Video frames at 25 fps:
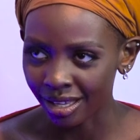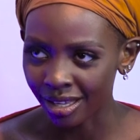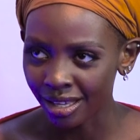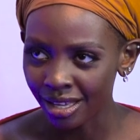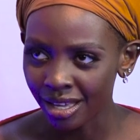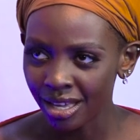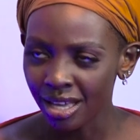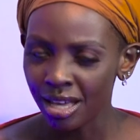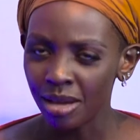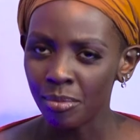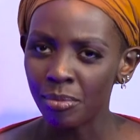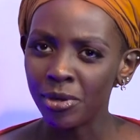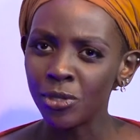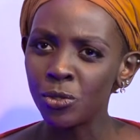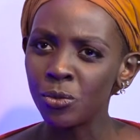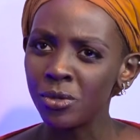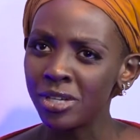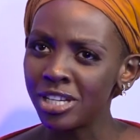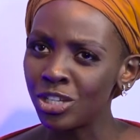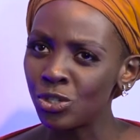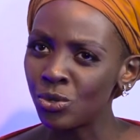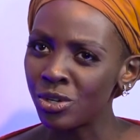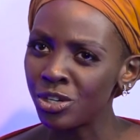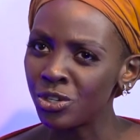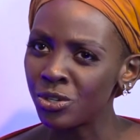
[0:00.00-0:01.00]
But
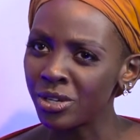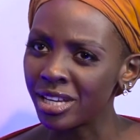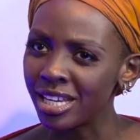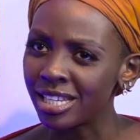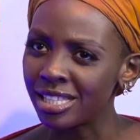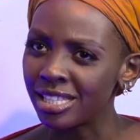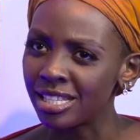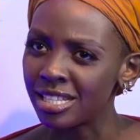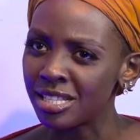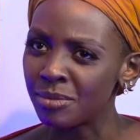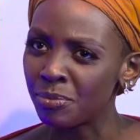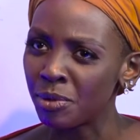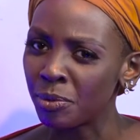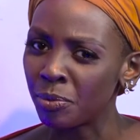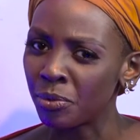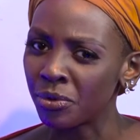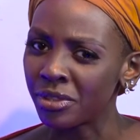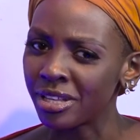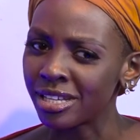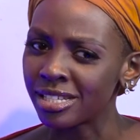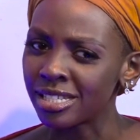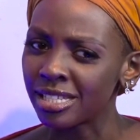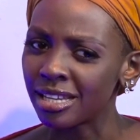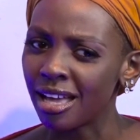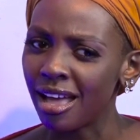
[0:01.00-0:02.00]
we need to educate these
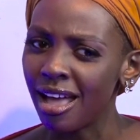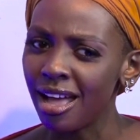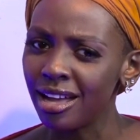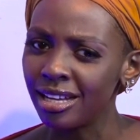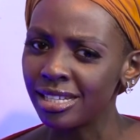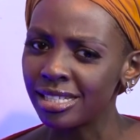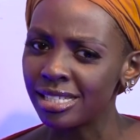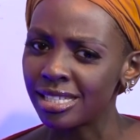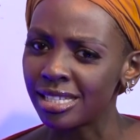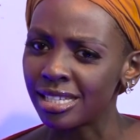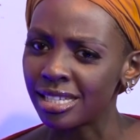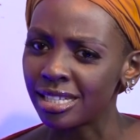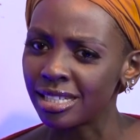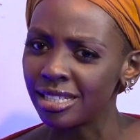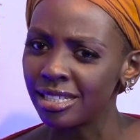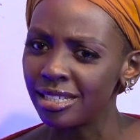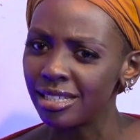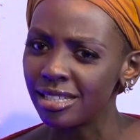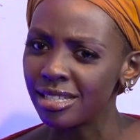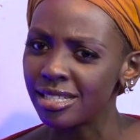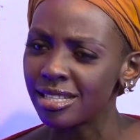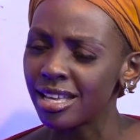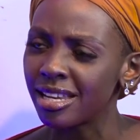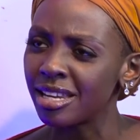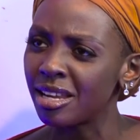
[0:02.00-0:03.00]
people that acting
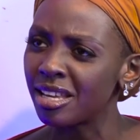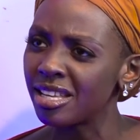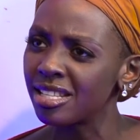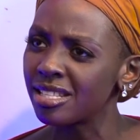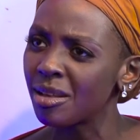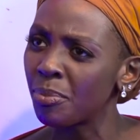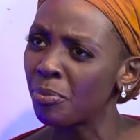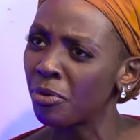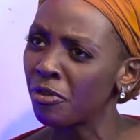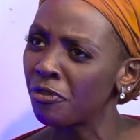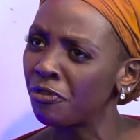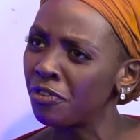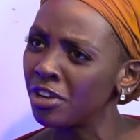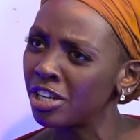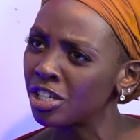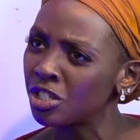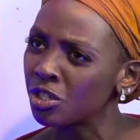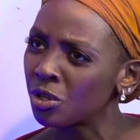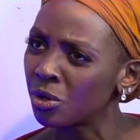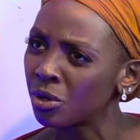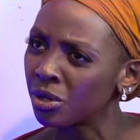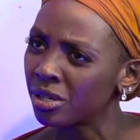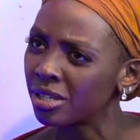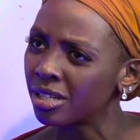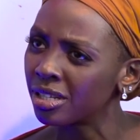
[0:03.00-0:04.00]
is a
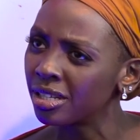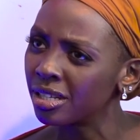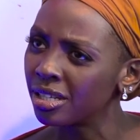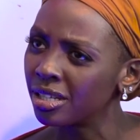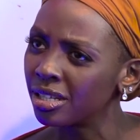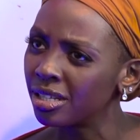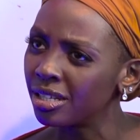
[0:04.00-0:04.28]
profession.